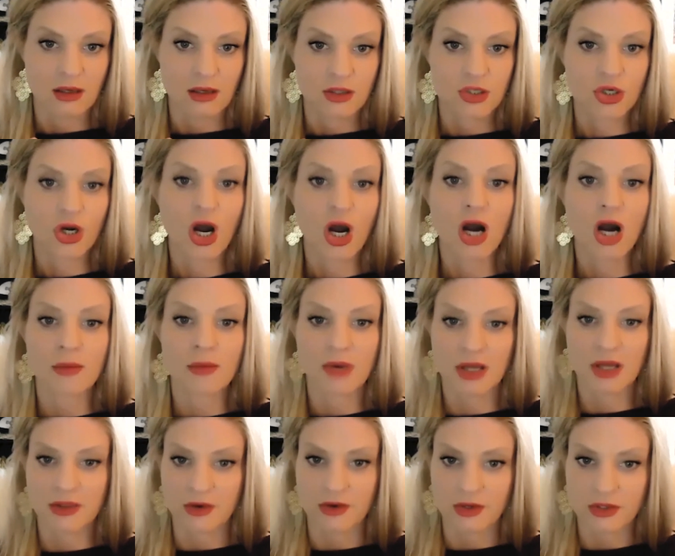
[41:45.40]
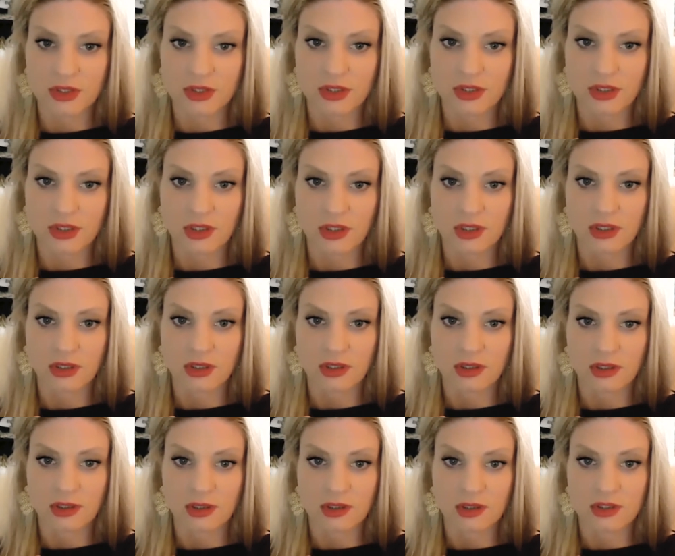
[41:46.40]
to harm others.
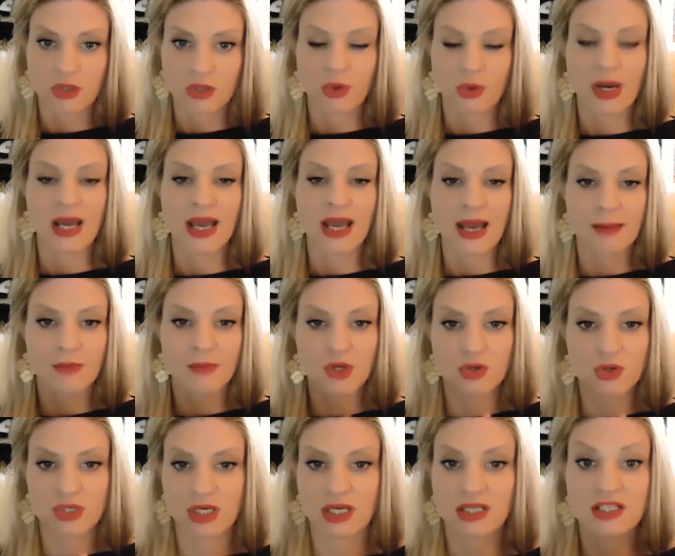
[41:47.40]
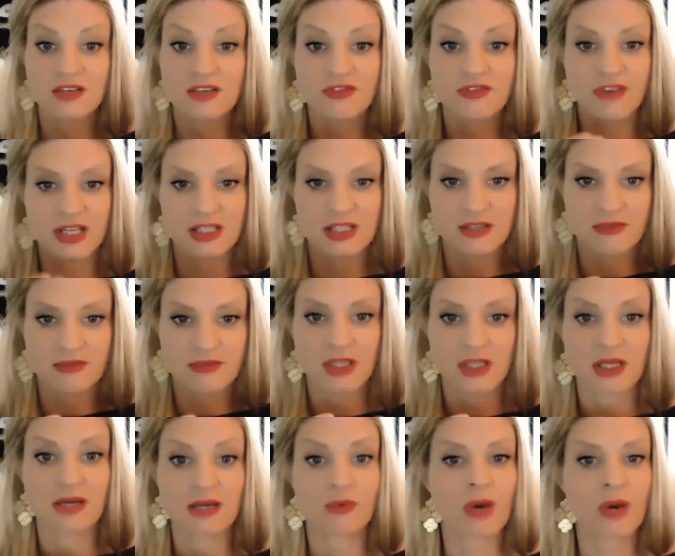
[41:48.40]
So I am using it
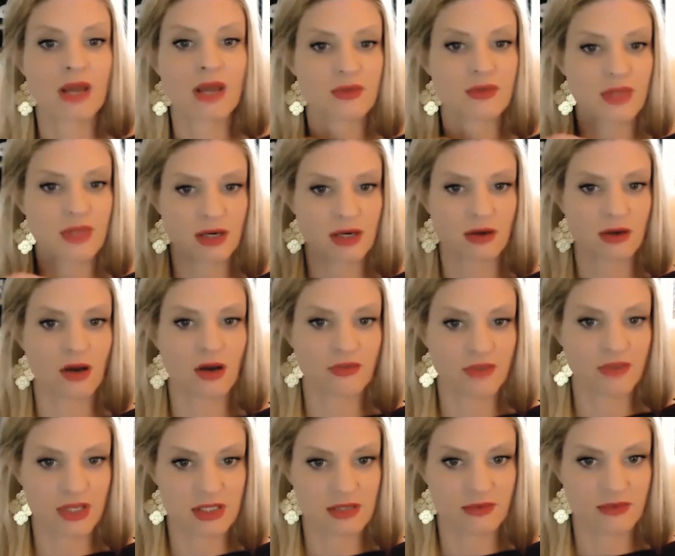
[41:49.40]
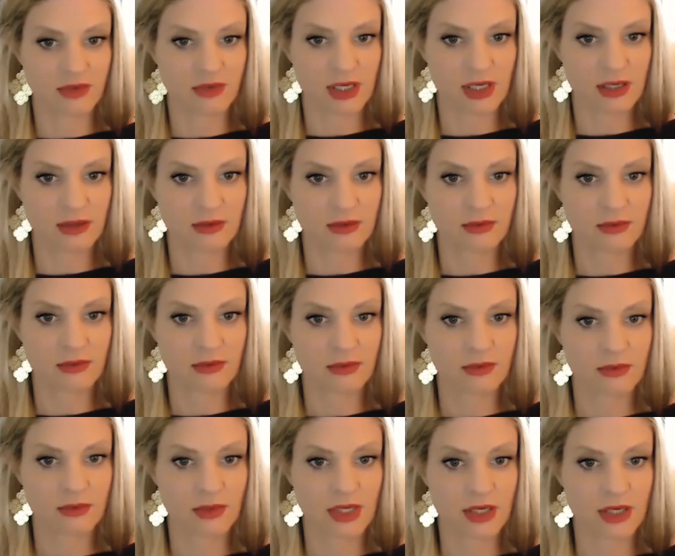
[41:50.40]
defensively rather than offensively,
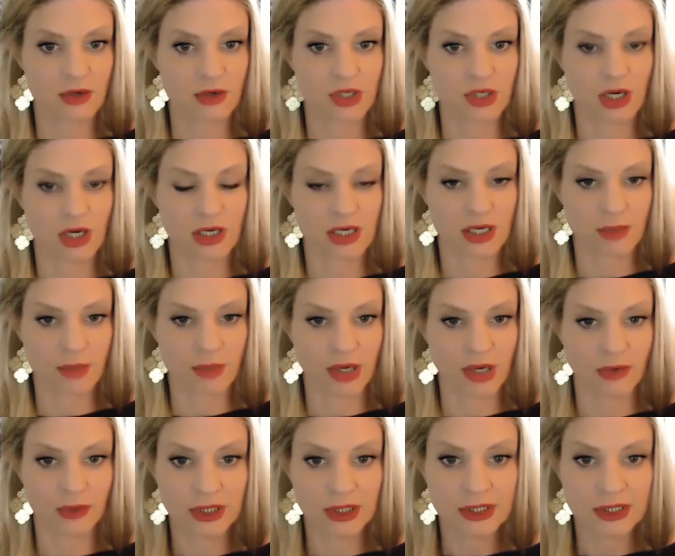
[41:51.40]
like you're talking about.